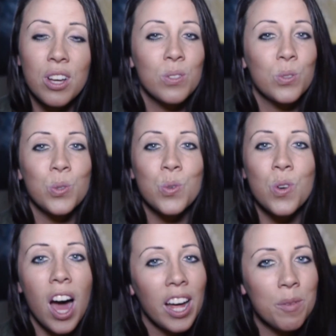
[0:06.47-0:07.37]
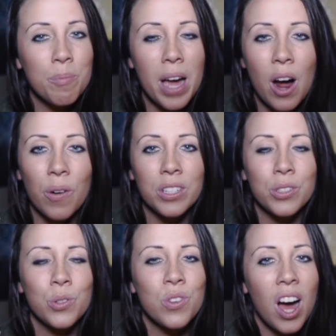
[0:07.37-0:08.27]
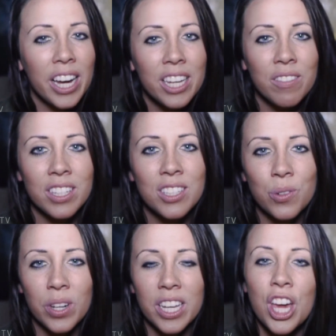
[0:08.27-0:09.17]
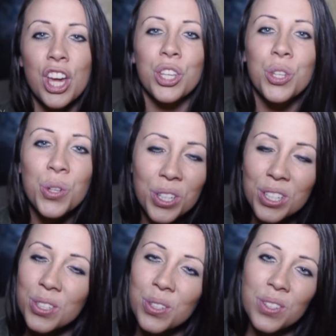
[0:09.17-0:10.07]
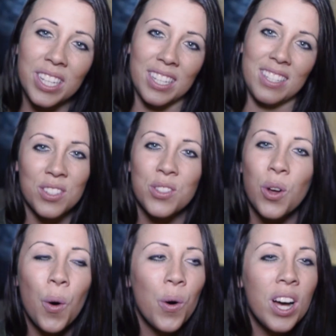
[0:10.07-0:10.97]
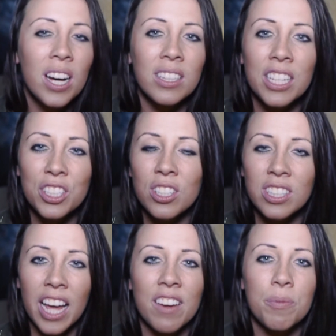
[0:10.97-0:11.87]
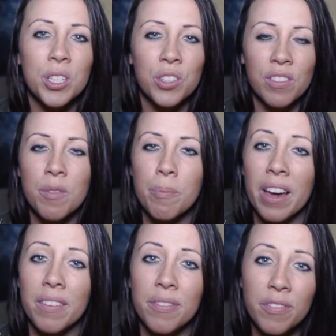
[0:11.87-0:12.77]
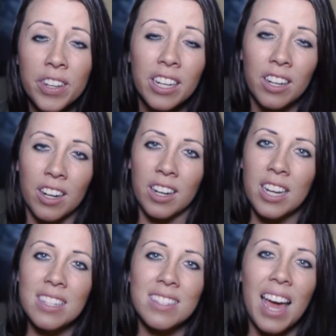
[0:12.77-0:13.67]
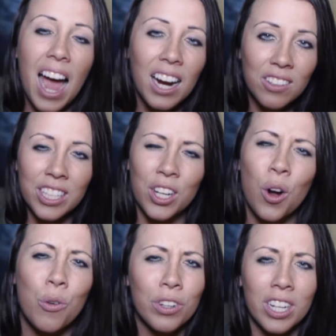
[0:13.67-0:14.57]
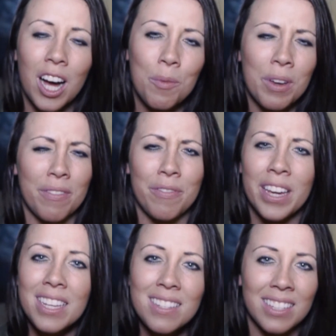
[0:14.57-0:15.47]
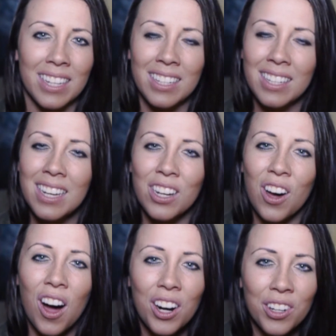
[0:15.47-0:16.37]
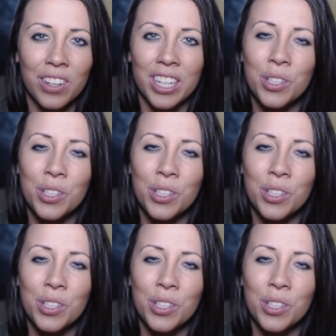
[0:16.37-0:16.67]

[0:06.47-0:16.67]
So do not empower it. Do not give into it. You can do this. Don't let your life be driven by fear. Tackle it, overcome it, face it, conquer it.